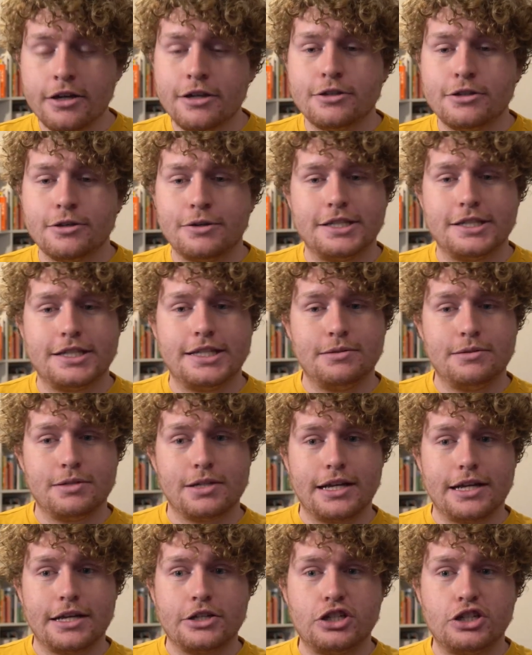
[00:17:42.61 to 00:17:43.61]
So it seems
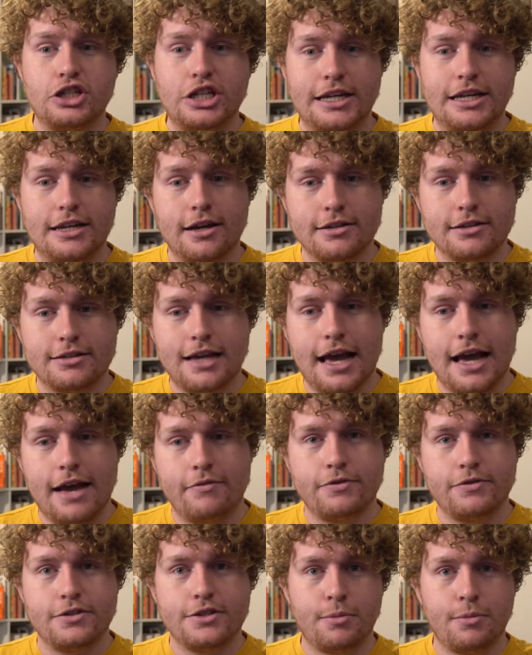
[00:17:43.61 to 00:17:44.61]
like she does
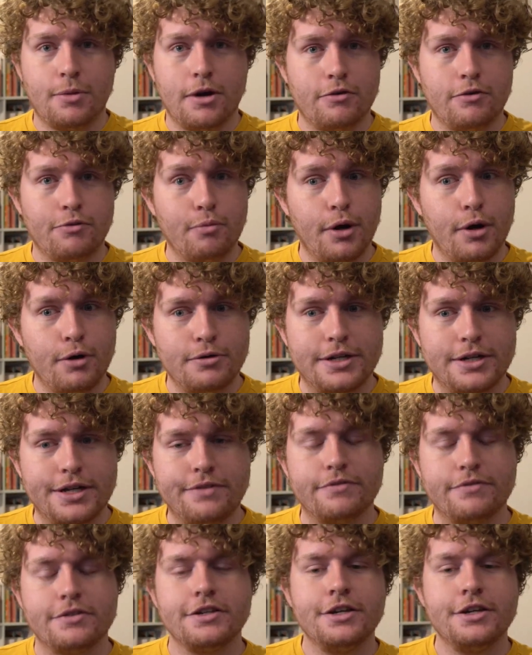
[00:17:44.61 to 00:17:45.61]
have some kind of
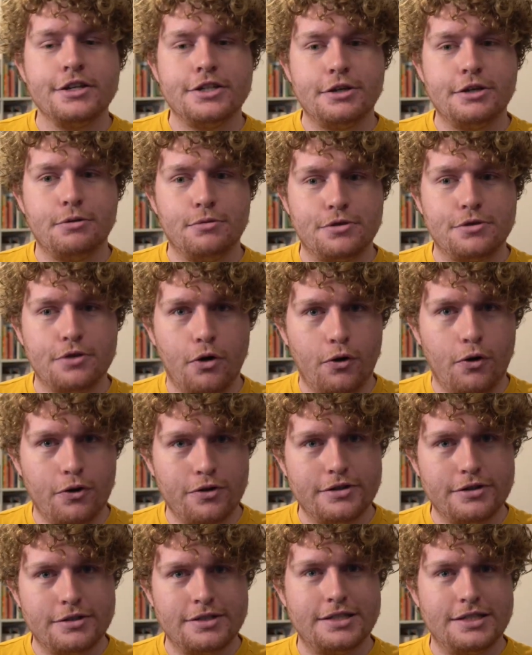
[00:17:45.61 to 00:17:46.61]
motives. She was
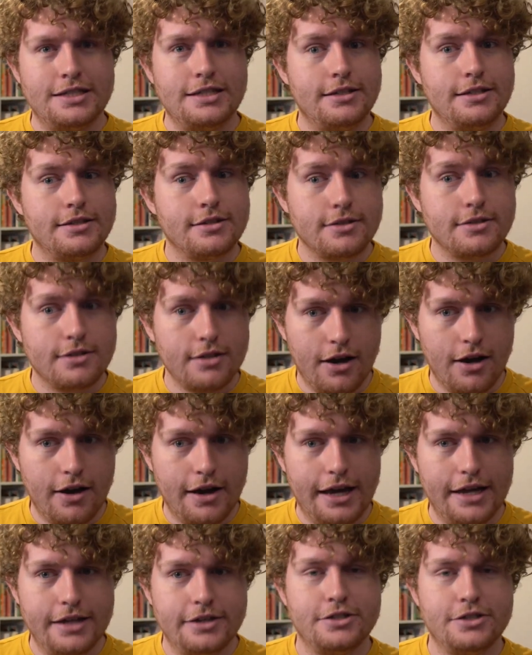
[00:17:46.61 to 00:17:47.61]
on Zeke's
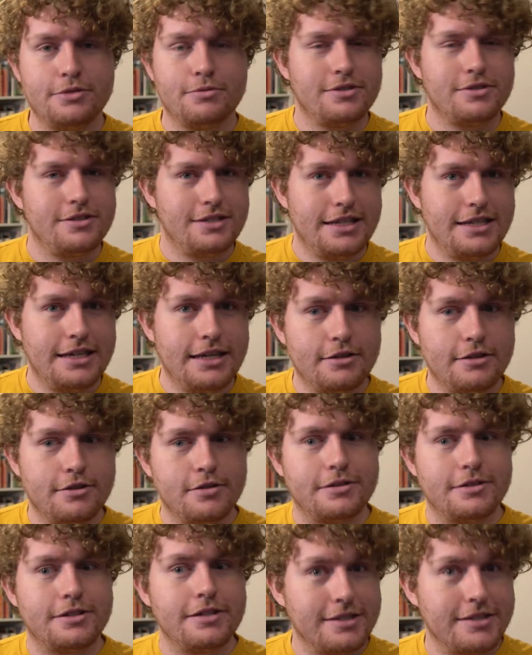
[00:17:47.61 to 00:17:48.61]
side. She wants Zeke
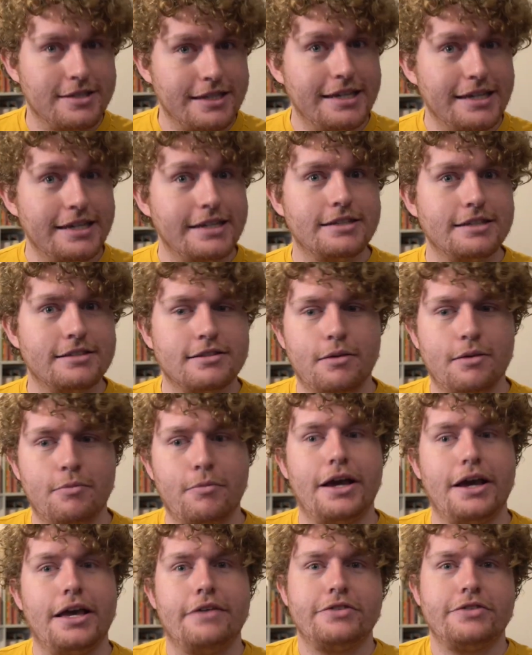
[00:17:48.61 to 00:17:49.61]
to succeed in some
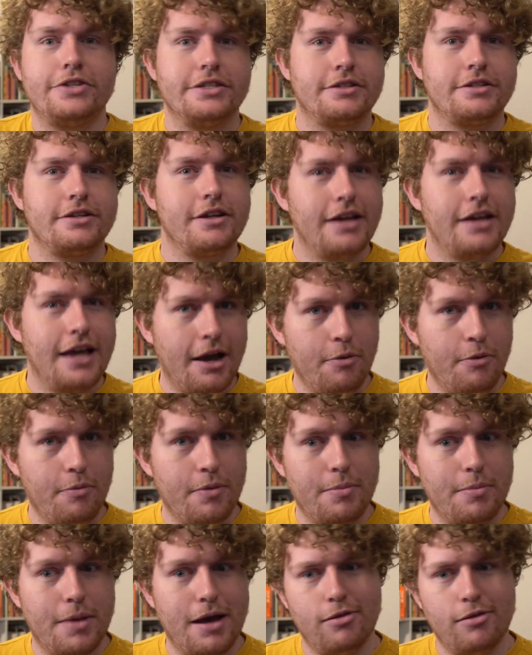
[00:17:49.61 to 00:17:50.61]
way if she's going to help
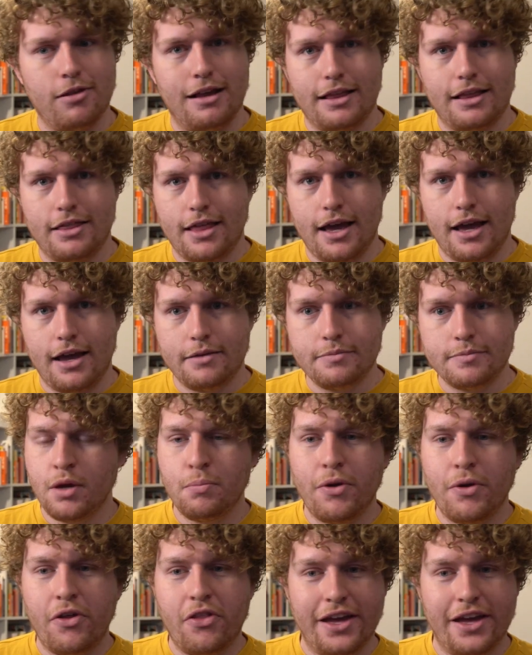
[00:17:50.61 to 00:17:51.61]
him out like that.
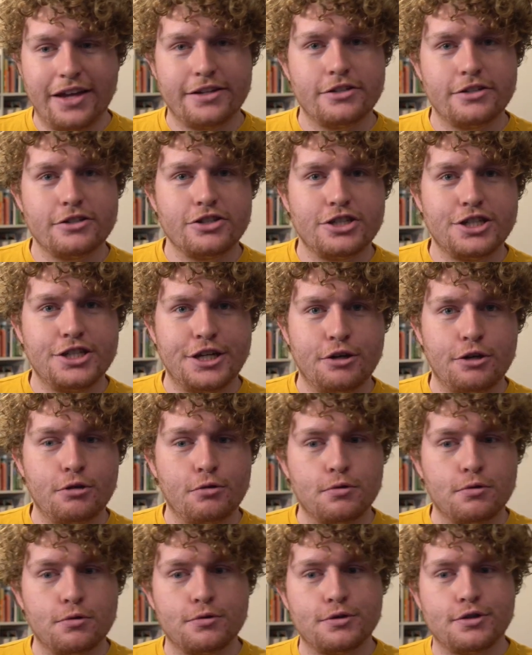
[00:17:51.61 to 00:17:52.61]
But then she could
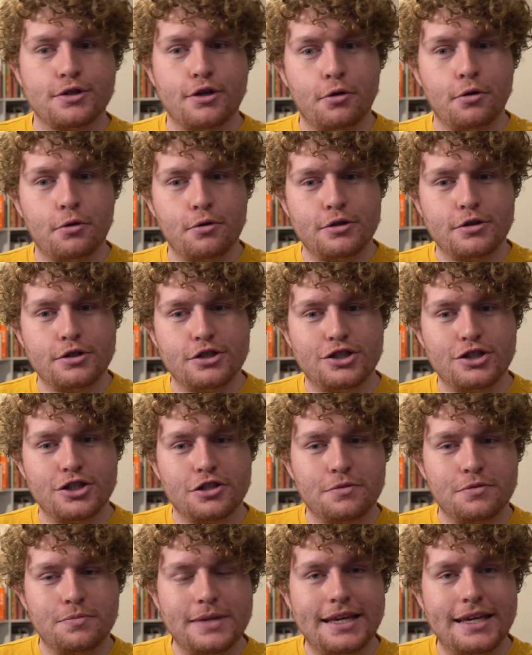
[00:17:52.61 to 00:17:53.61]
also
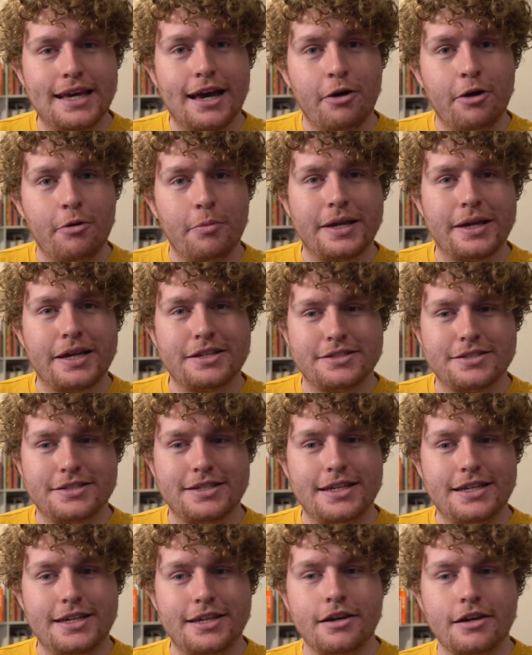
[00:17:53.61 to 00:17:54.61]
just be helping
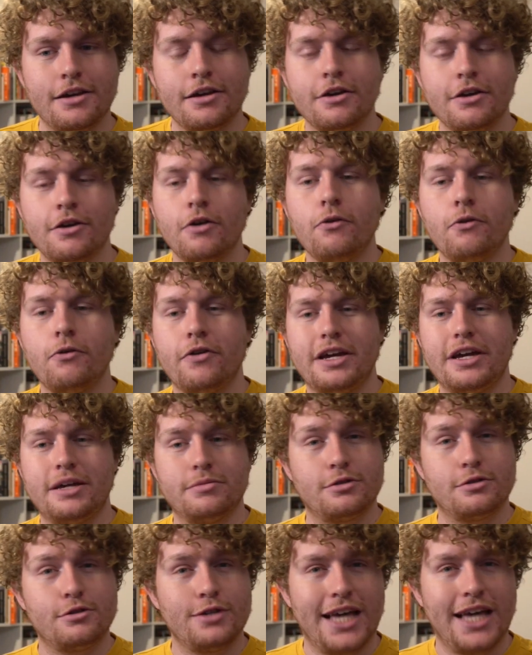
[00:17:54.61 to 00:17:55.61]
Zeke for
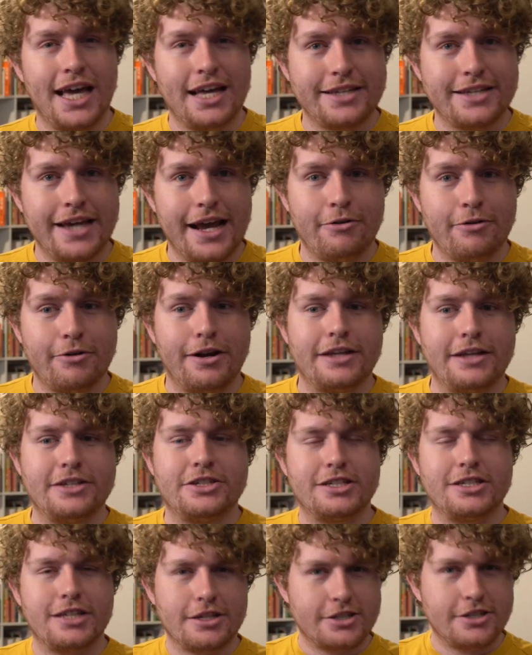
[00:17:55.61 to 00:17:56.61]
him to get to Eren, and
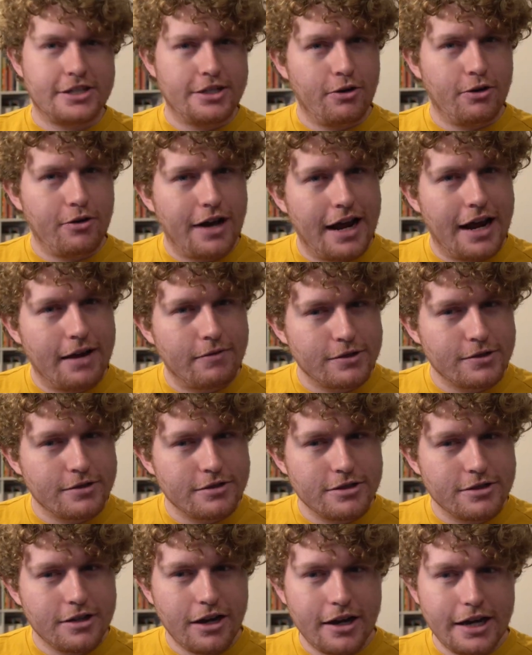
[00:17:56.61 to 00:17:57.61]
she's actually on
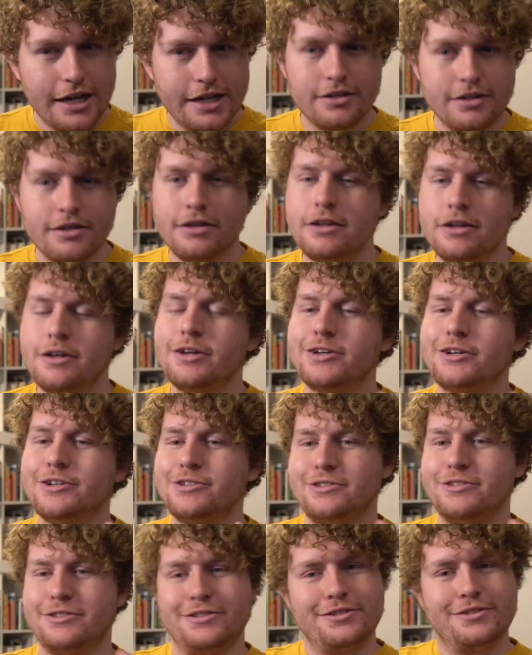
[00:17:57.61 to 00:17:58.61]
Eren's side,
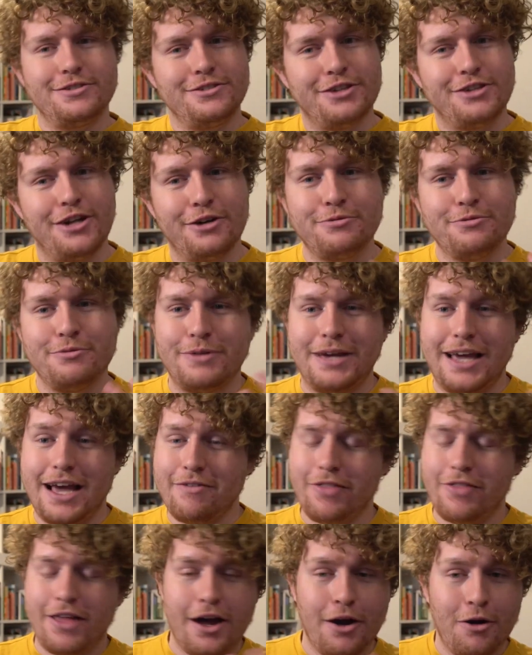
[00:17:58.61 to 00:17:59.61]
because, you know, we
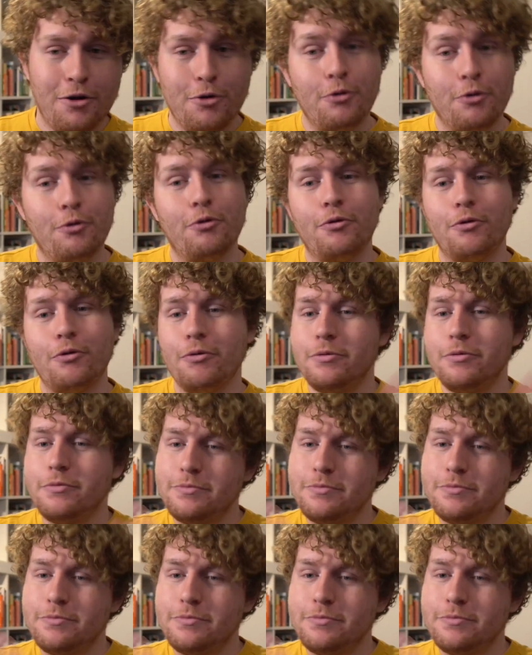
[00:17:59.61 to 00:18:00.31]
have that whole